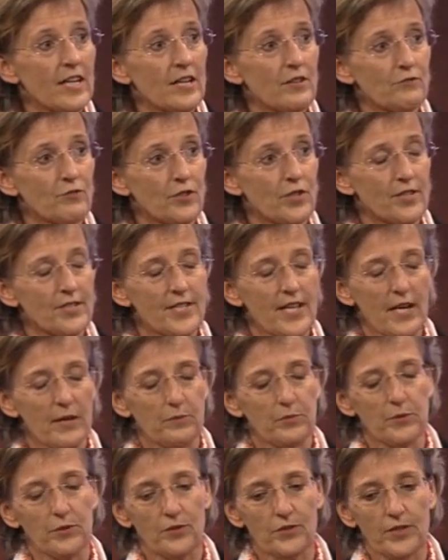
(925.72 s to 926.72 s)
for
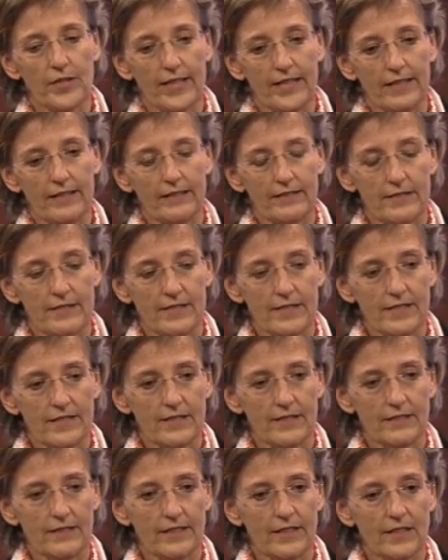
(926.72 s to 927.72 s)
example, and,
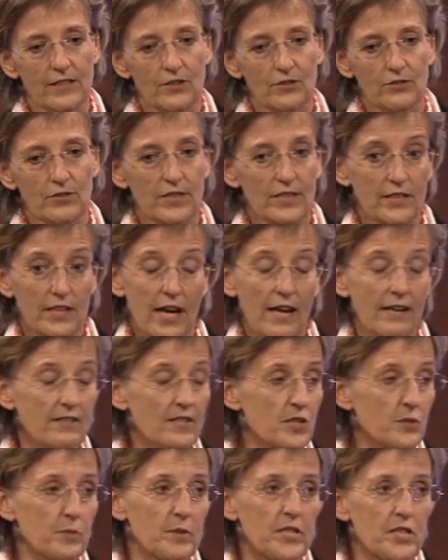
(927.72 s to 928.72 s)
you know, there has
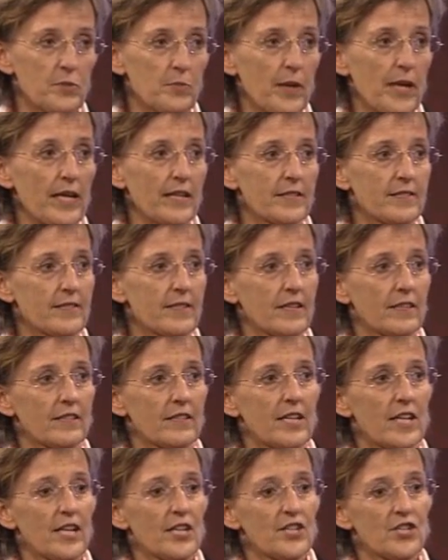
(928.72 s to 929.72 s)
to be space, and
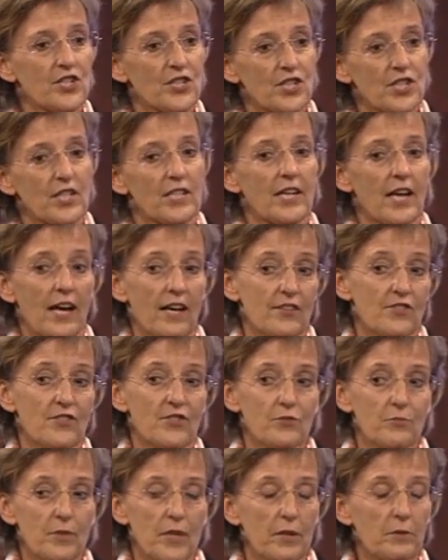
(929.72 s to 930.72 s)
she has
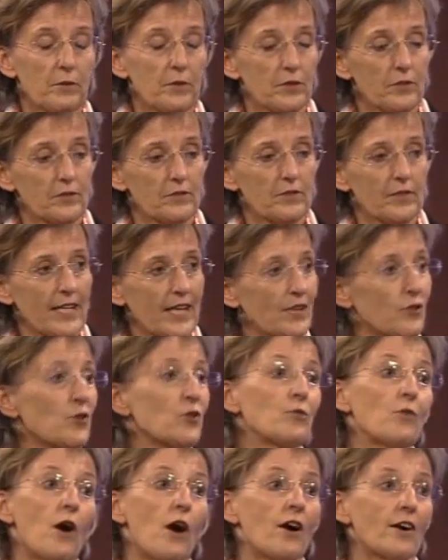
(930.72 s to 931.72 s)
to be able to get her
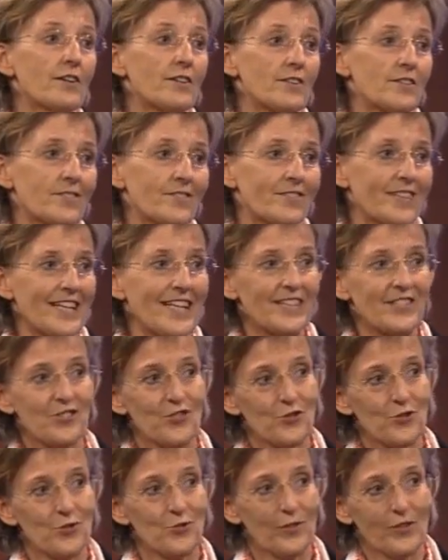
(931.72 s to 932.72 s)
walker
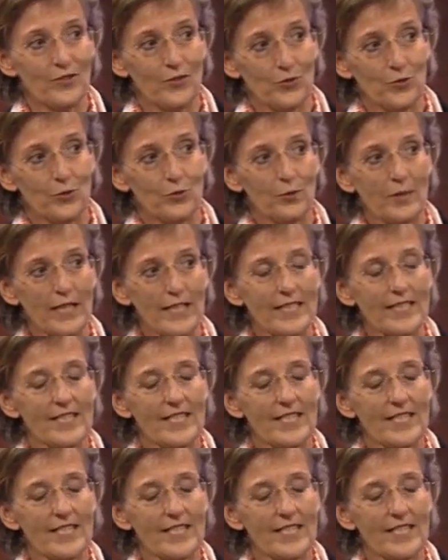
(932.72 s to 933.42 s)
into and through places.